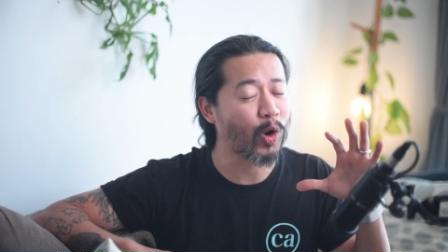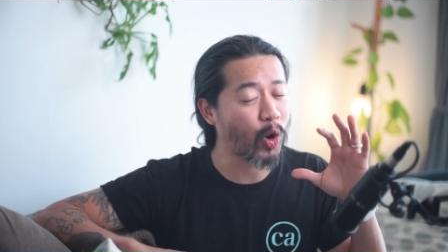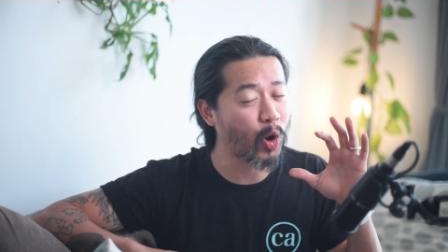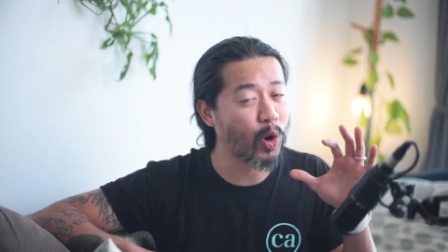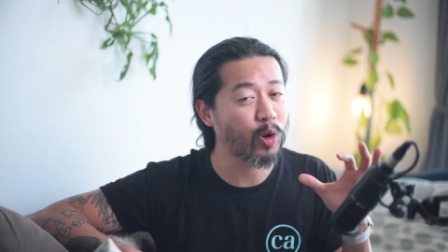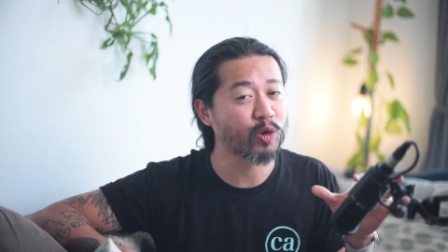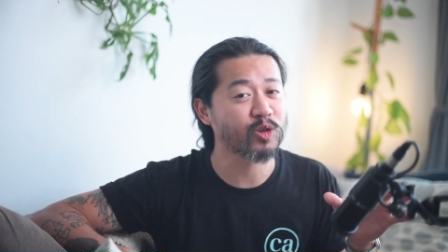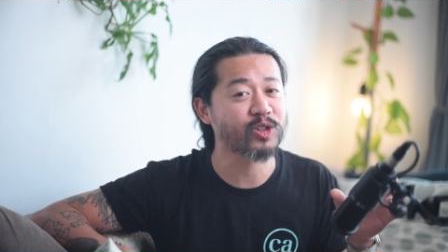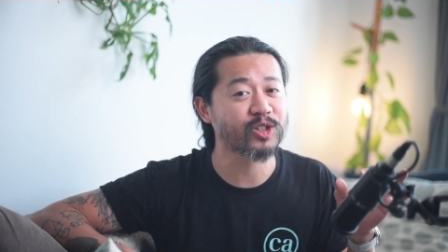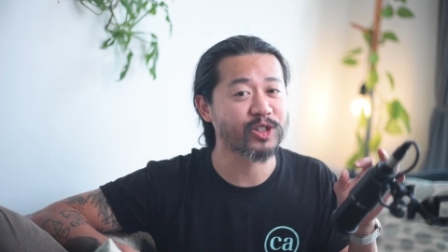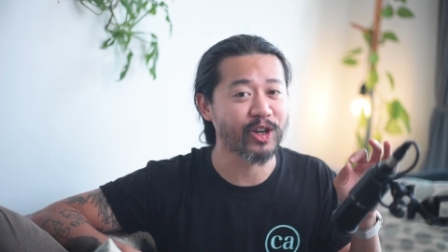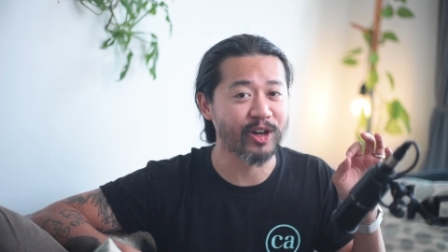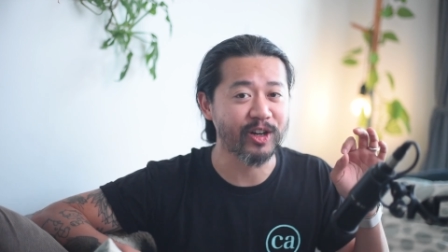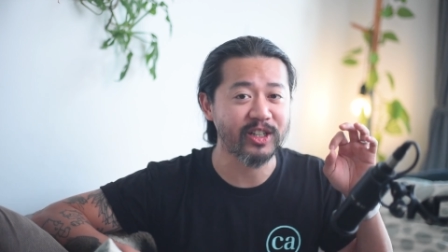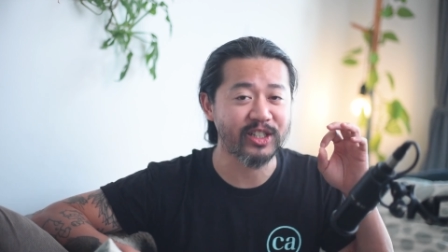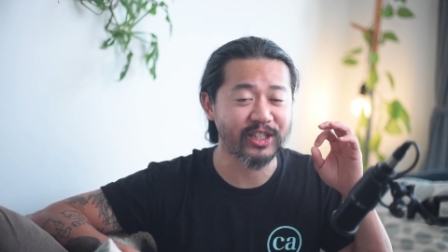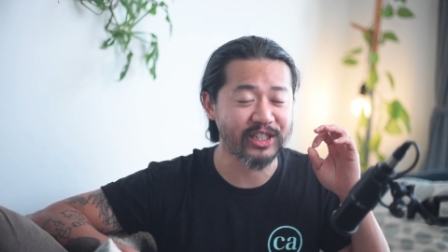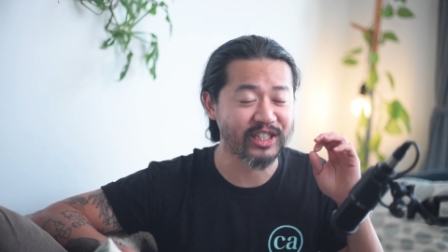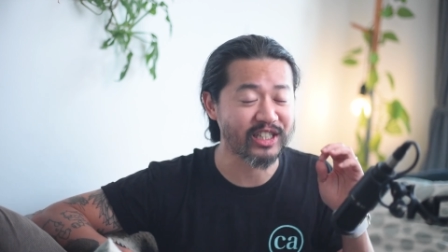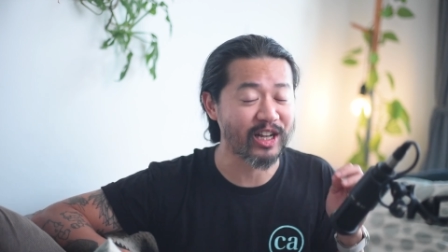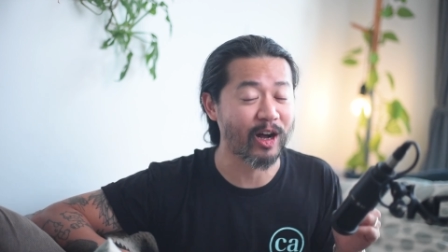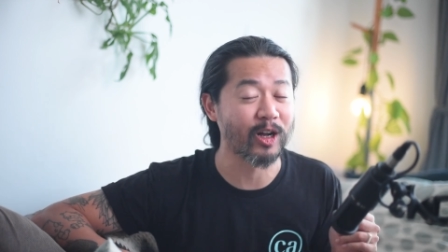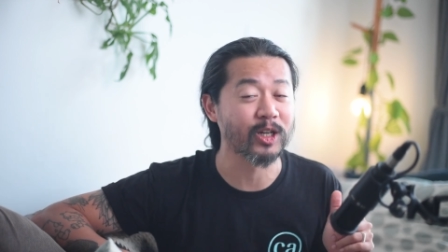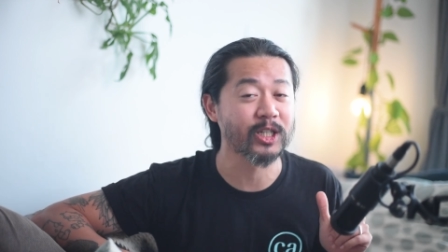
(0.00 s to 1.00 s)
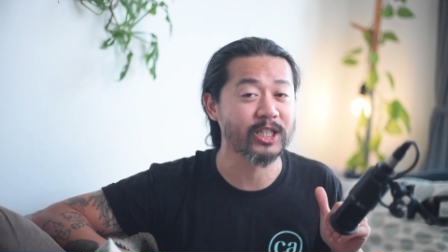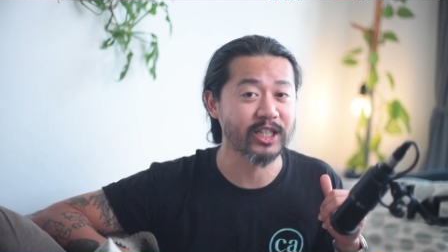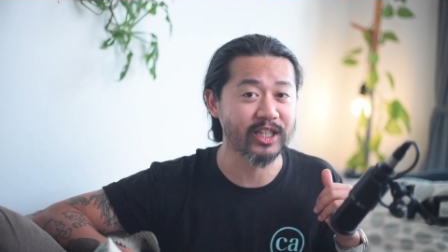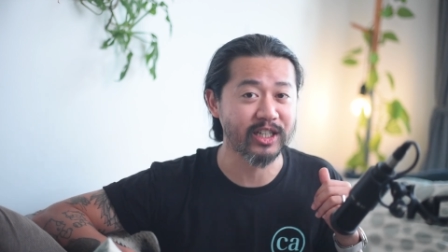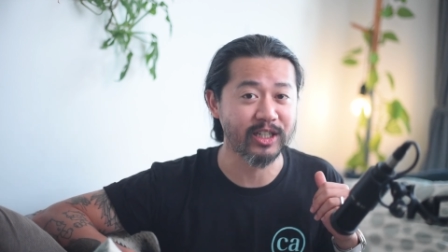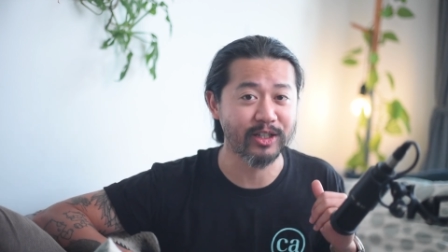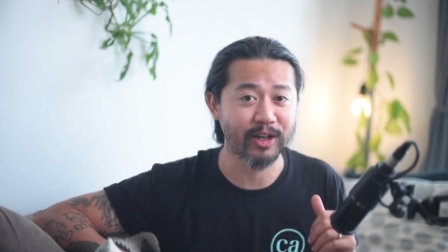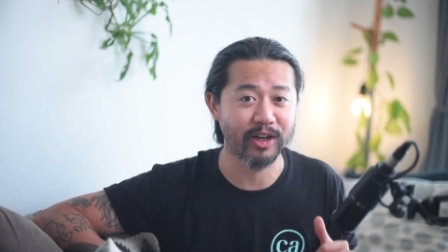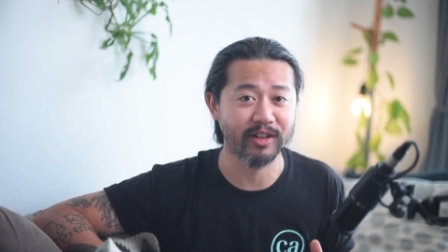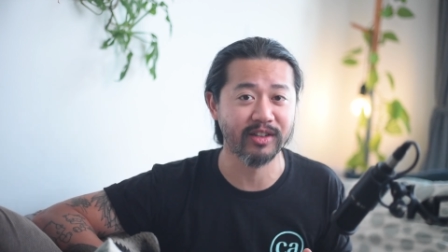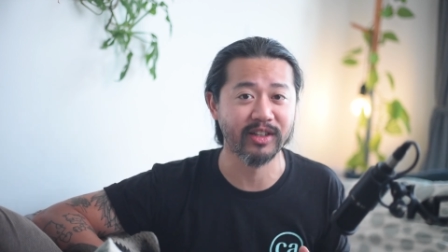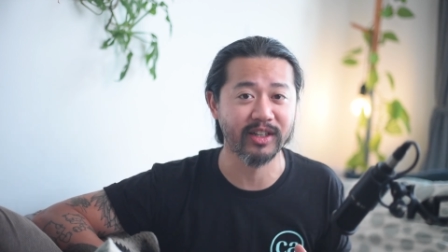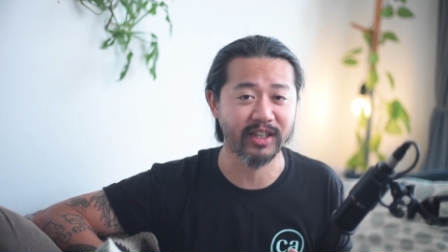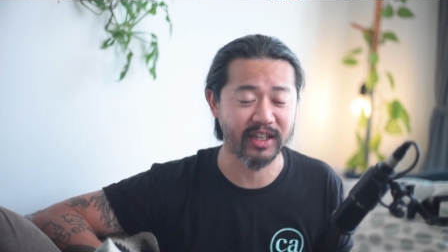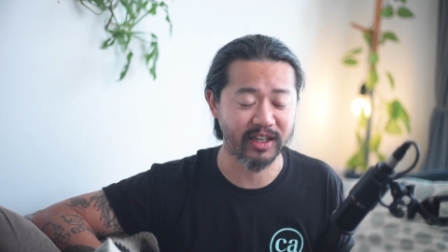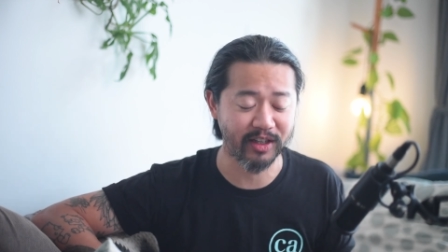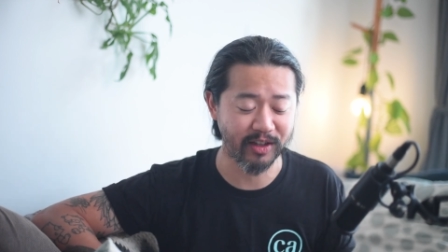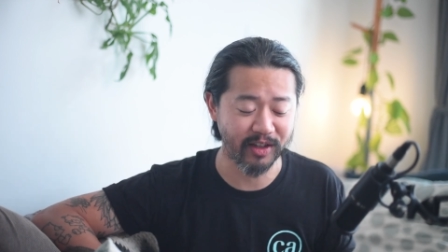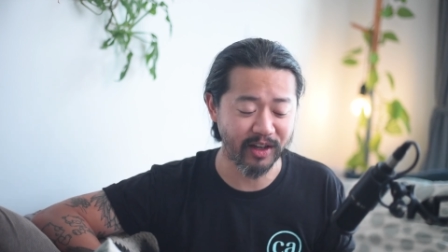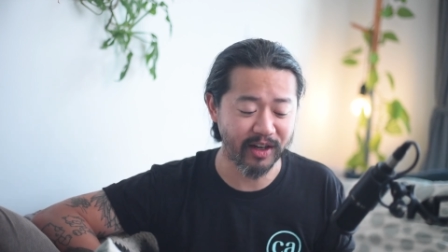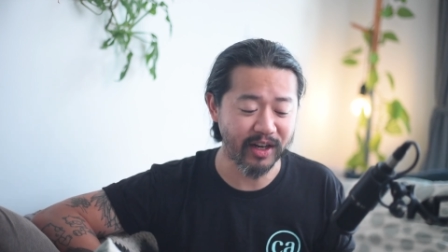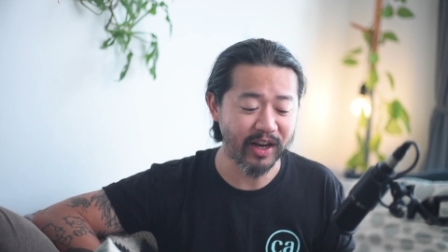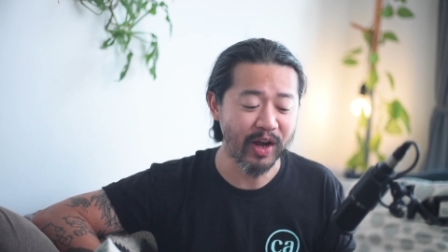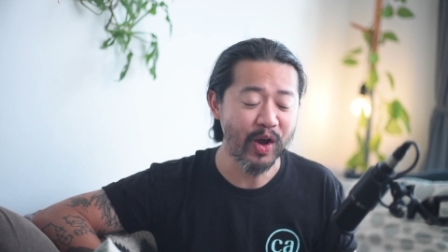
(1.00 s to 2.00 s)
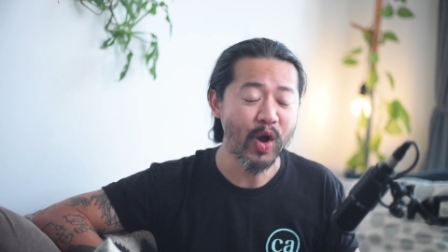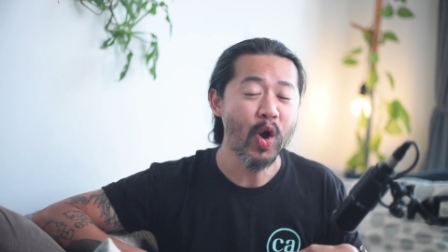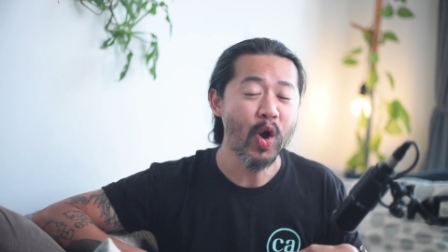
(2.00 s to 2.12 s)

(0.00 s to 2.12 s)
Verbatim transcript: also just under a dollar a kilo.